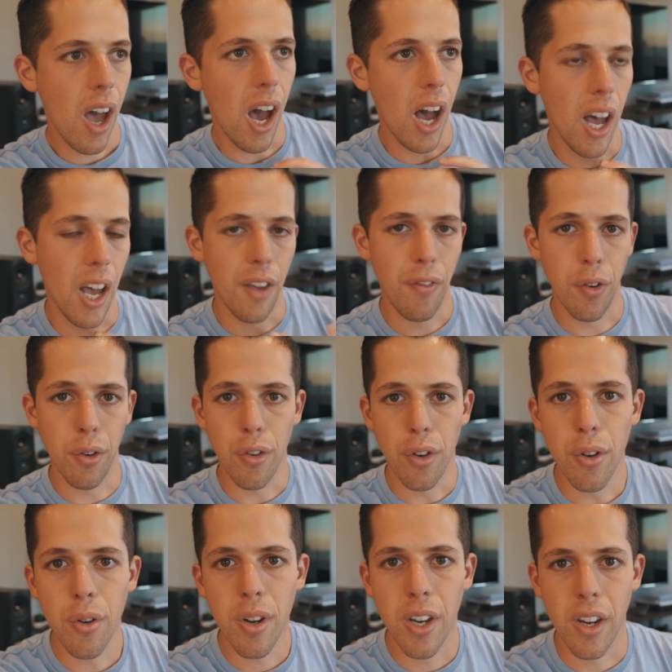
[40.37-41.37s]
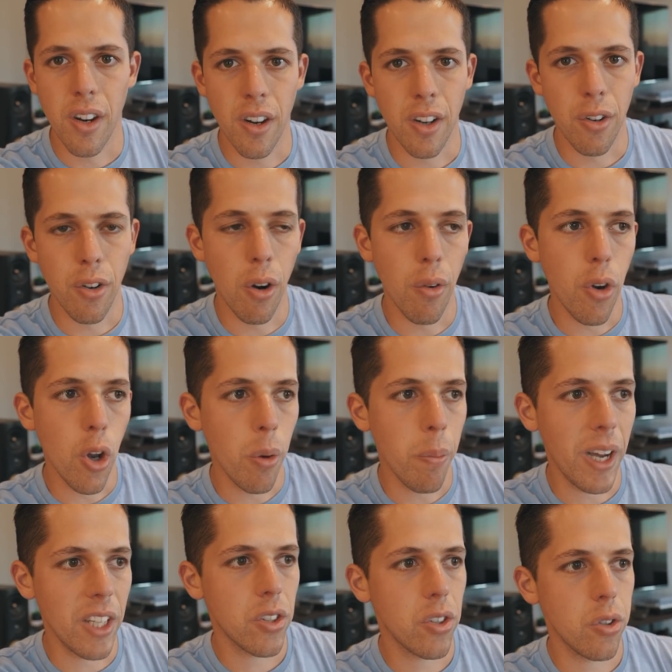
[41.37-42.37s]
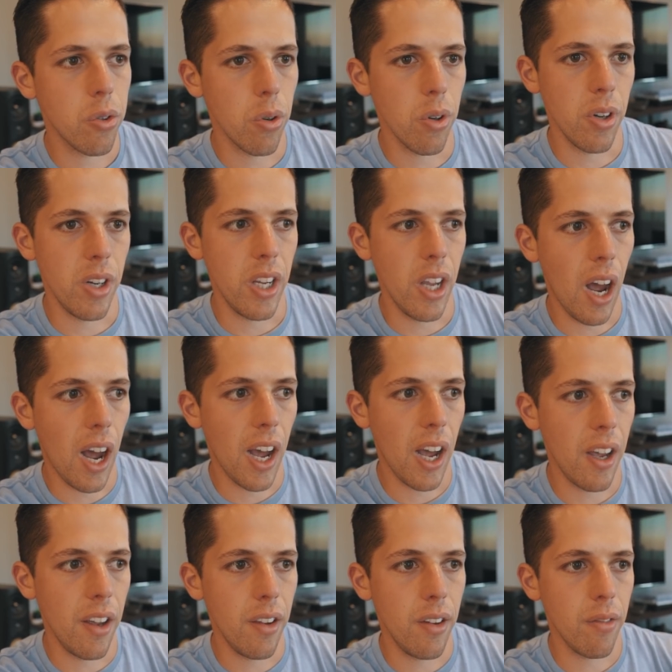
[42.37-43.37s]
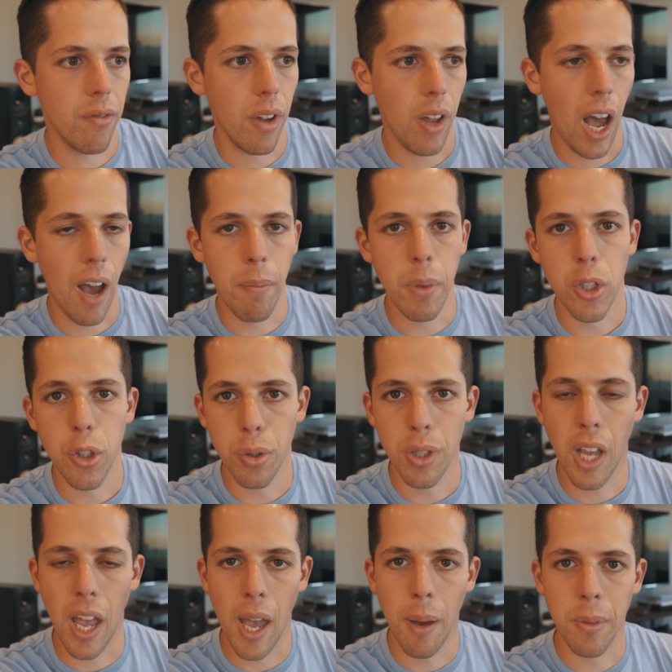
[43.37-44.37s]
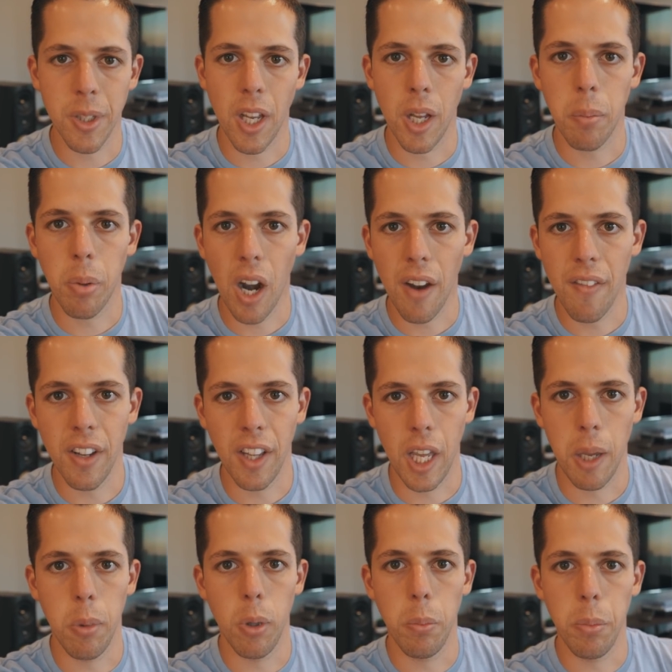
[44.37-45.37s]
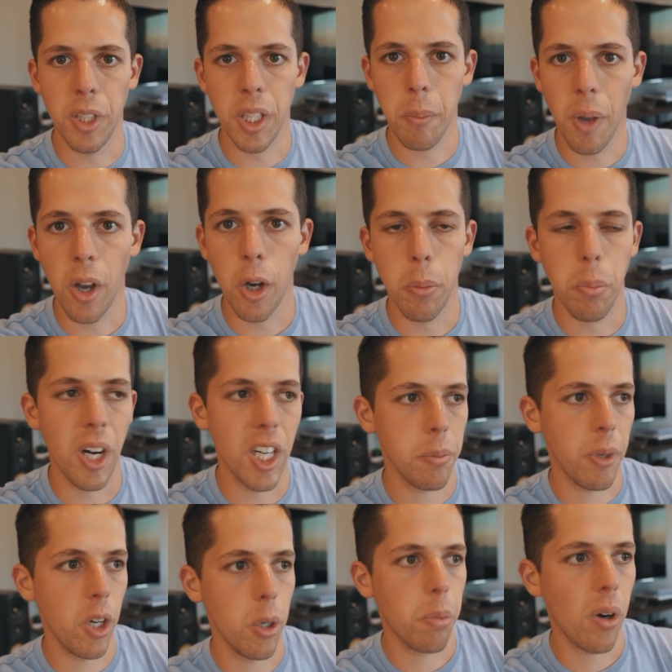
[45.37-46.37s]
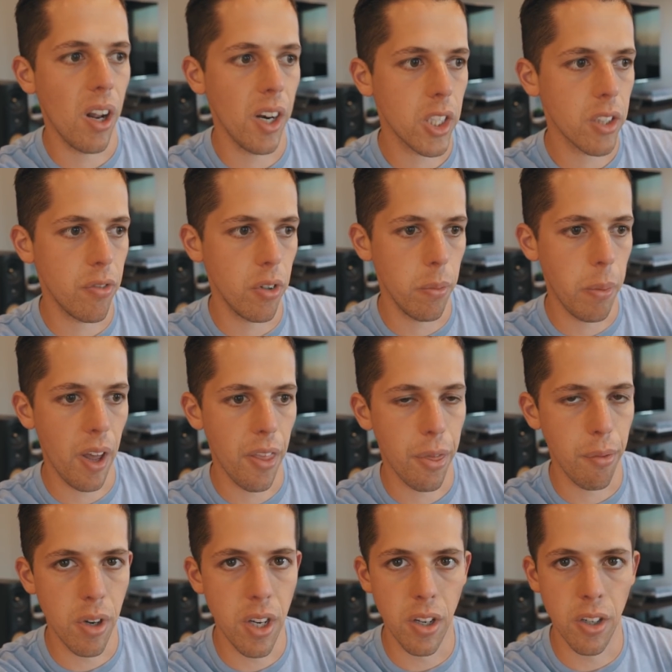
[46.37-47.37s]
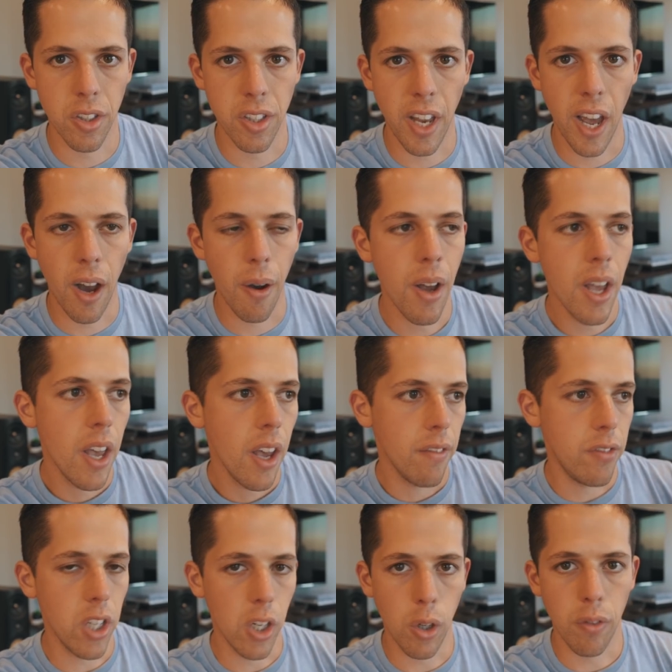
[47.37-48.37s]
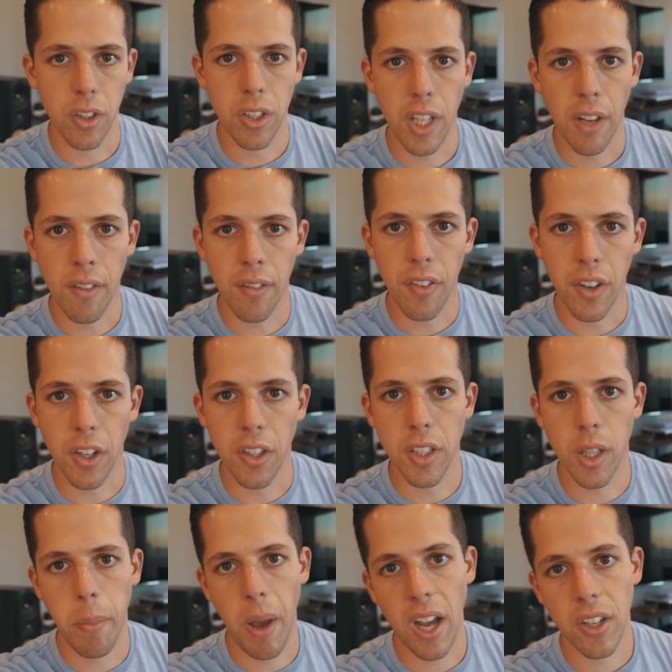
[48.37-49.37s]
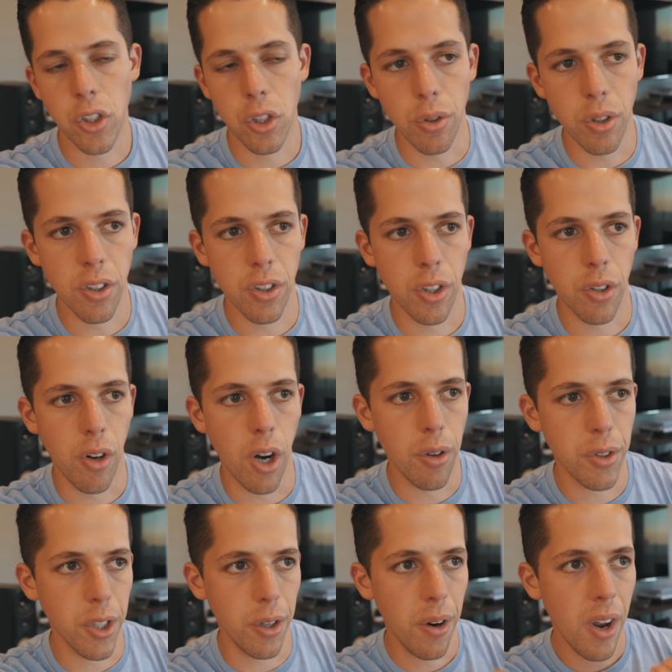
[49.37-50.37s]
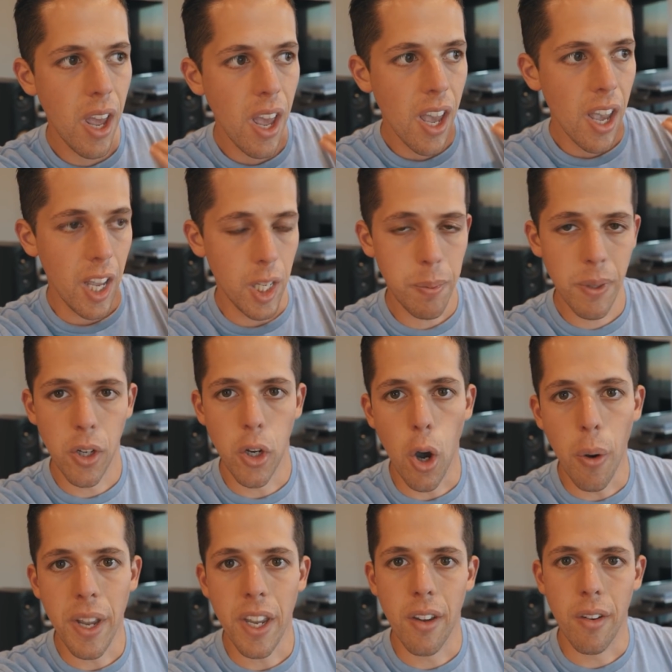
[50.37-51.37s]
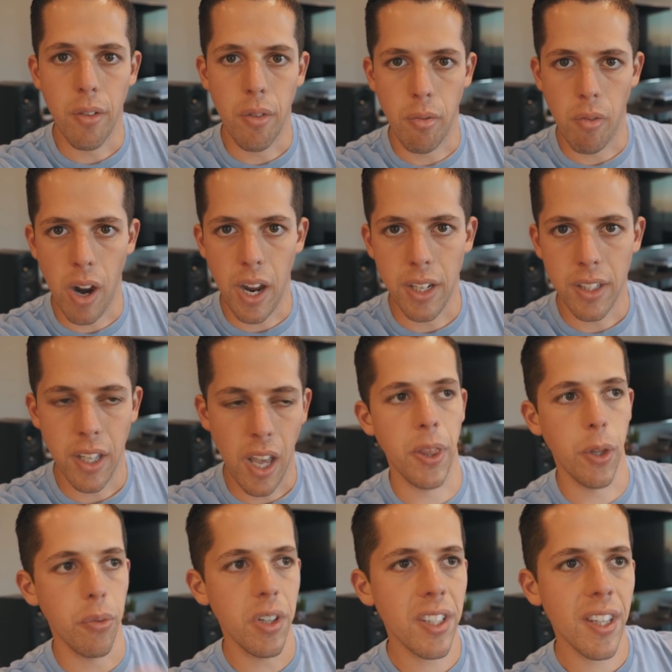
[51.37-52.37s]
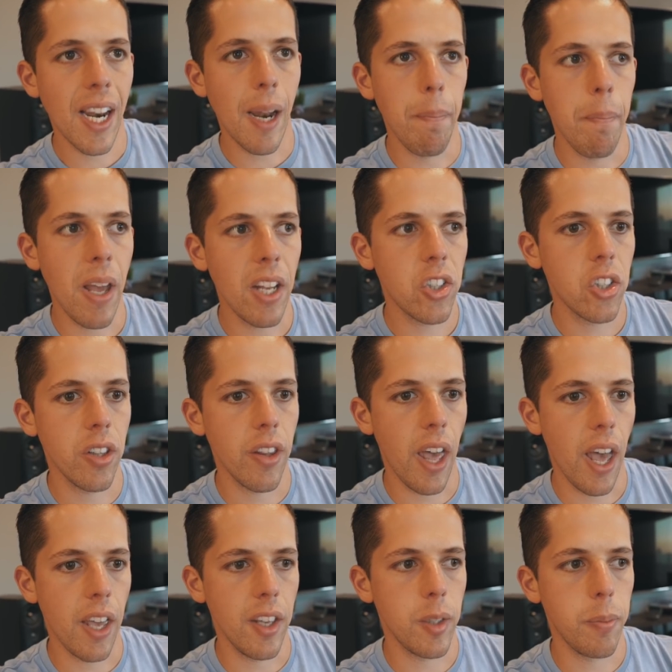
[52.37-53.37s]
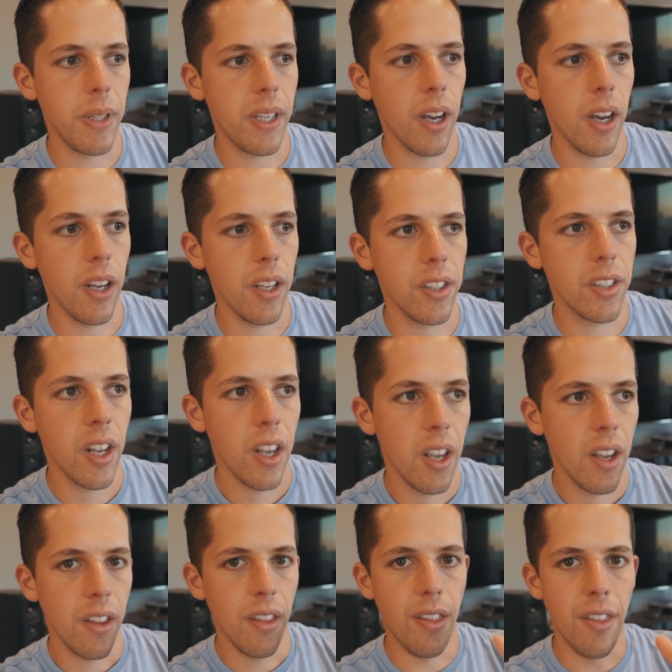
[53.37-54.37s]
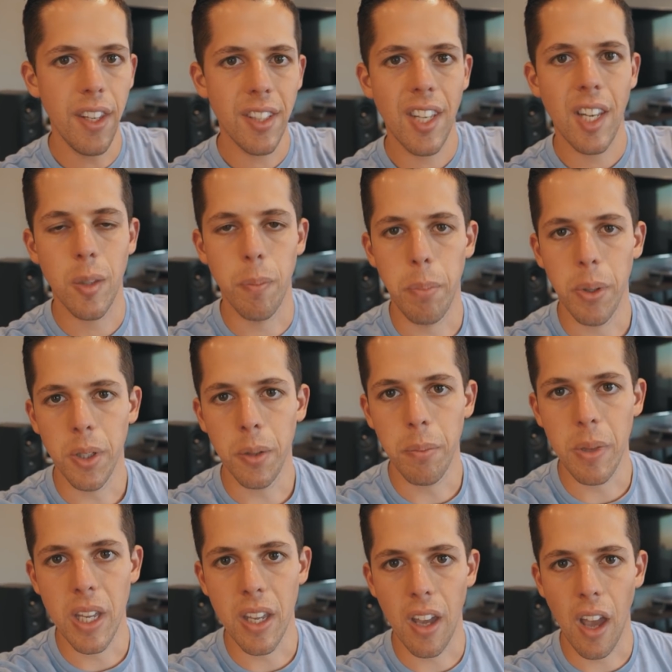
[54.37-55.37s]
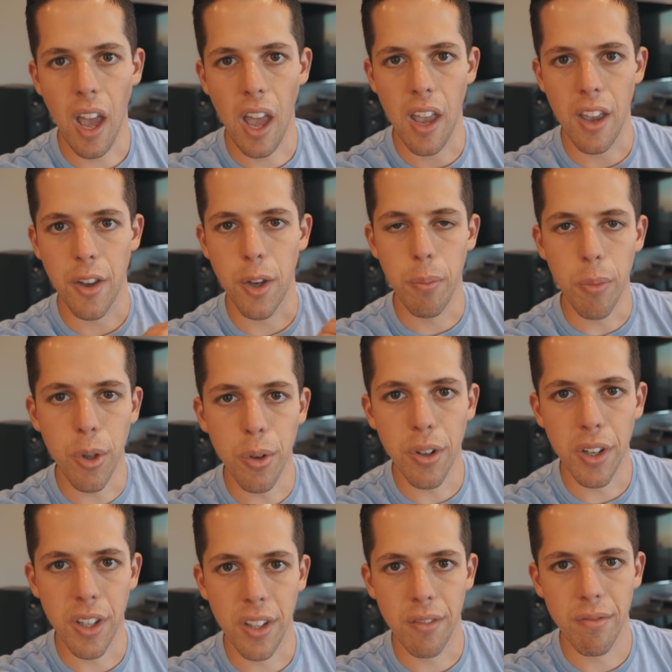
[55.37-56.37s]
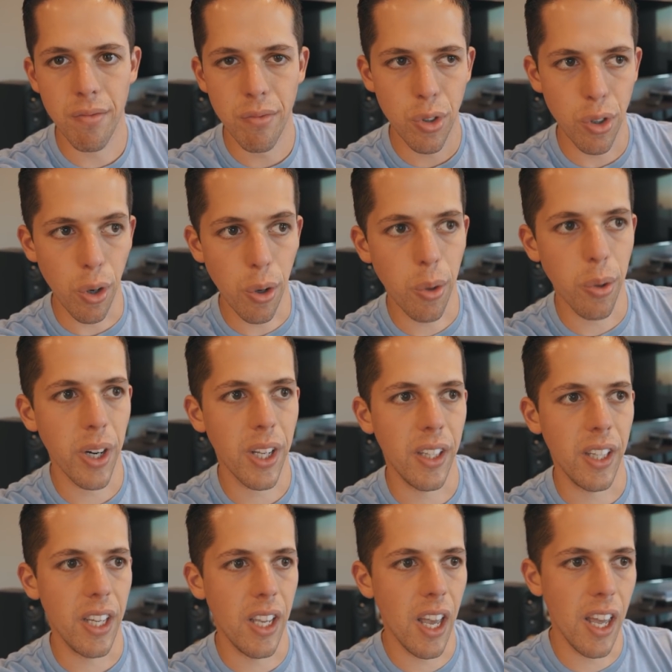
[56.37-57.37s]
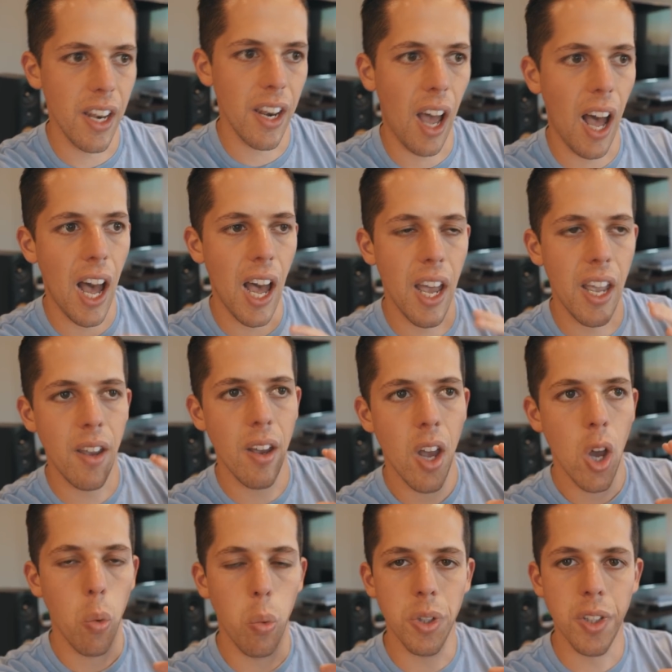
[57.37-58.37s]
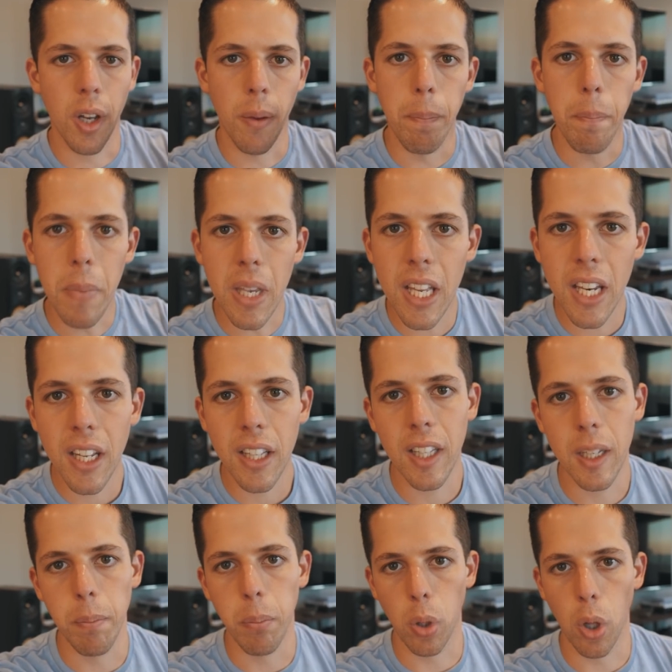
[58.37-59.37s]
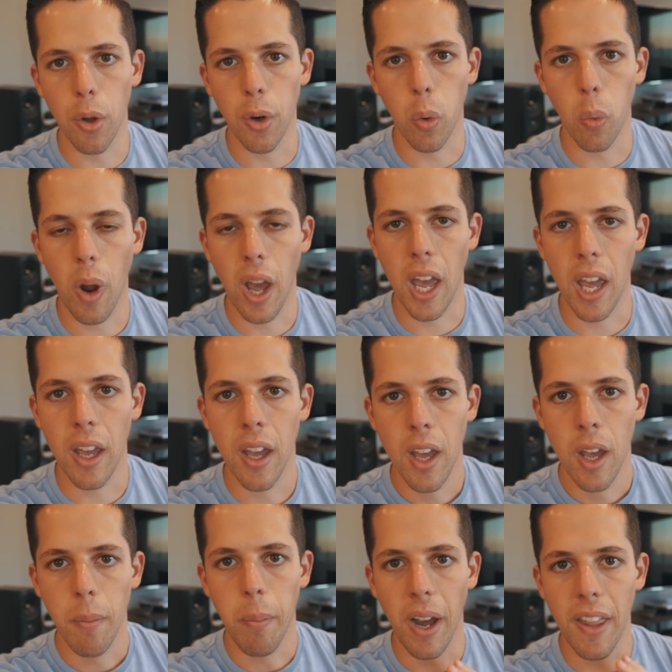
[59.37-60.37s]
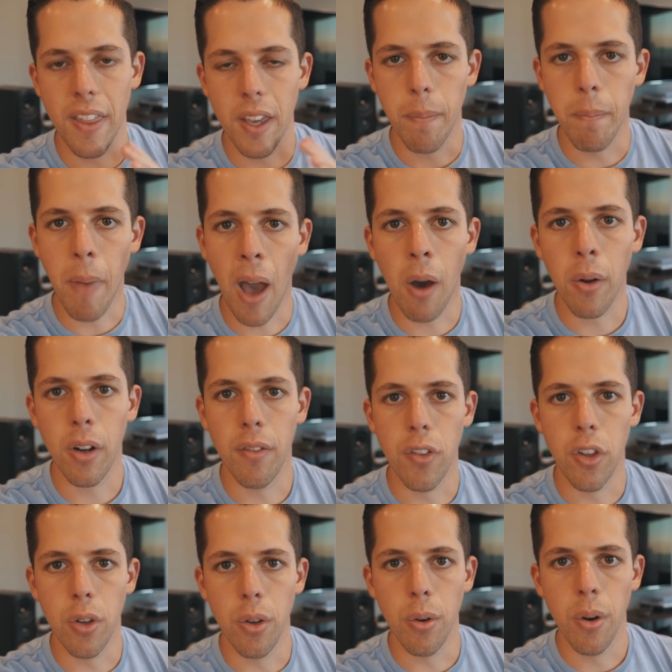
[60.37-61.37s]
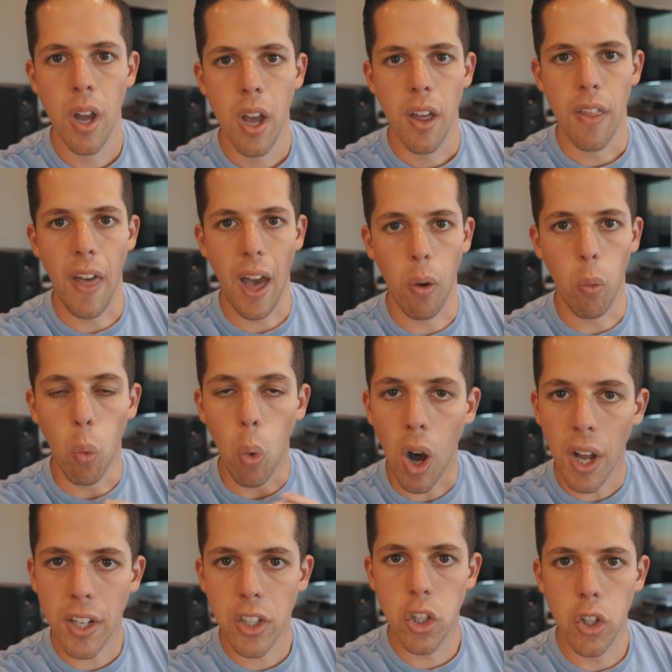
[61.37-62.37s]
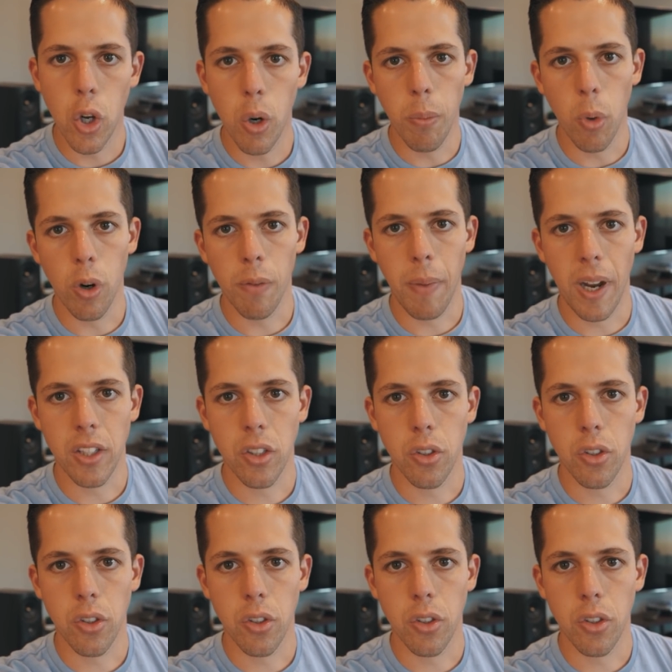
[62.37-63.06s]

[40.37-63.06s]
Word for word: Uh, if you're new here and you don't know my story, I, I've been doing Amazon private label, building my own brands, my own products for about three years now. Done over seven figures the past two years in a row. So it's been going great. But the reason that I mention that is because this has built me a community so quickly, and I was immediately blown away by the amount of you that wanted to know more of my